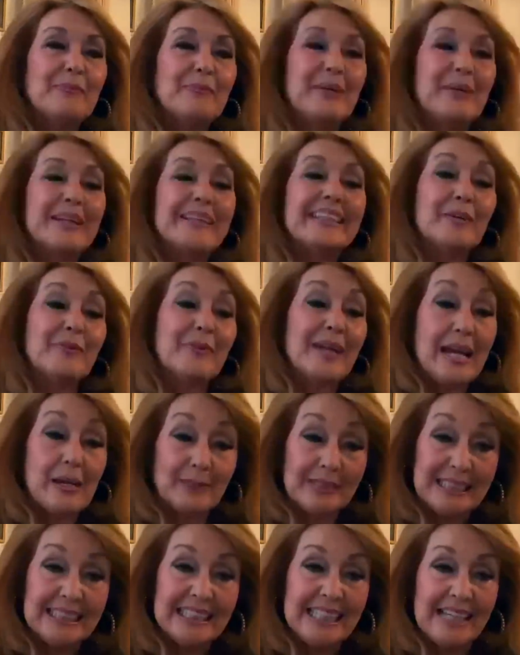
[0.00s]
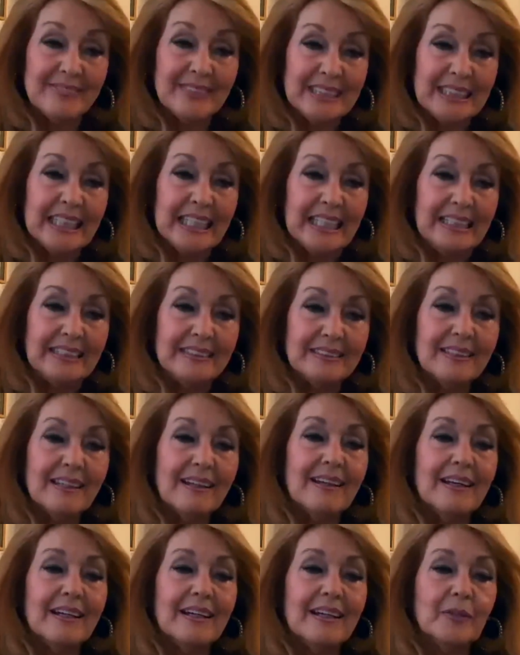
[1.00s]
But then when I was 17,
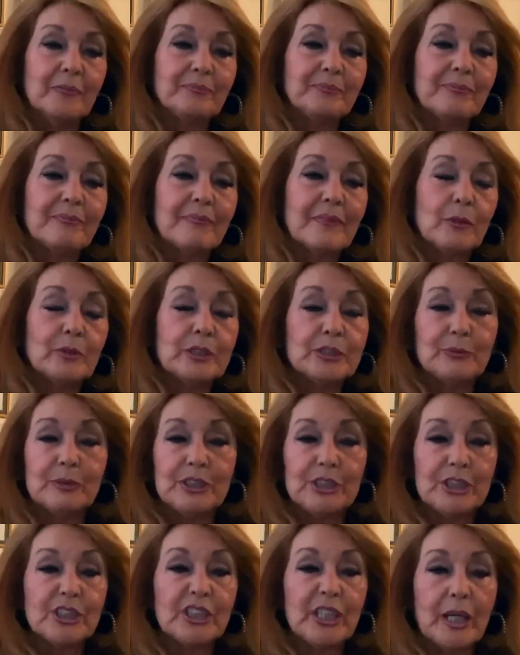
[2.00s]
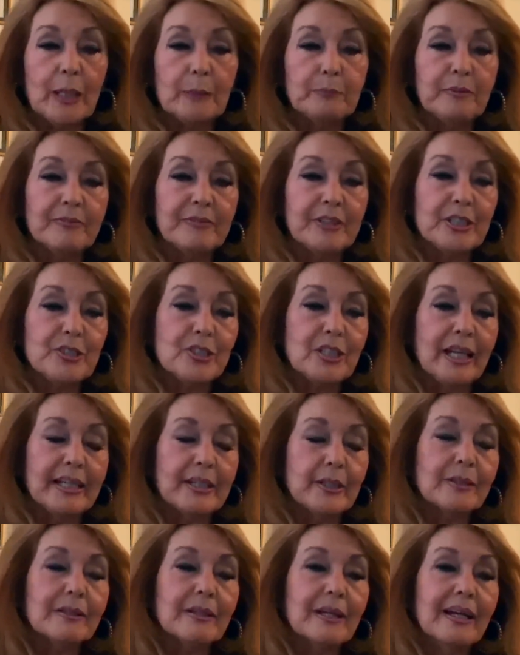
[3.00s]
which was just a couple of years
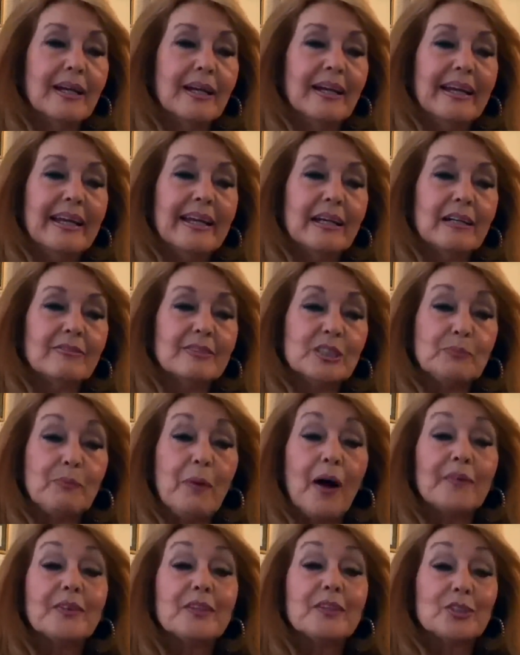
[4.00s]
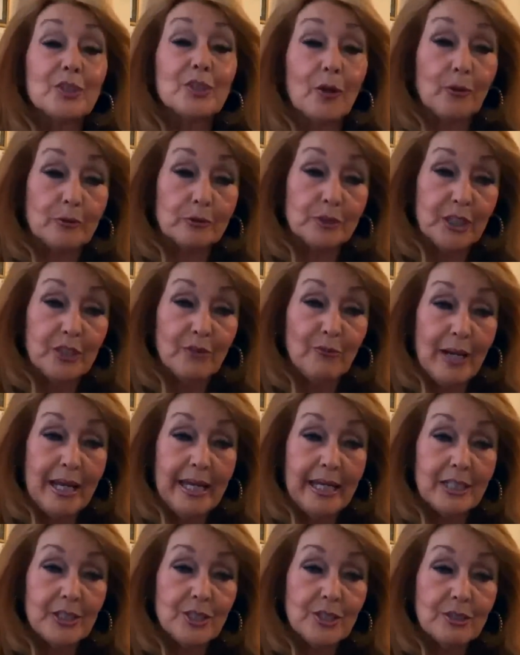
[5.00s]
later, Elvis bought the Circle G
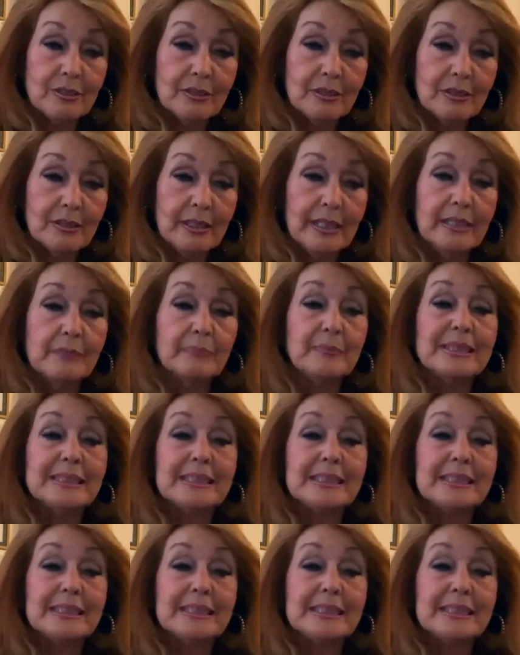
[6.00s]
Ranch in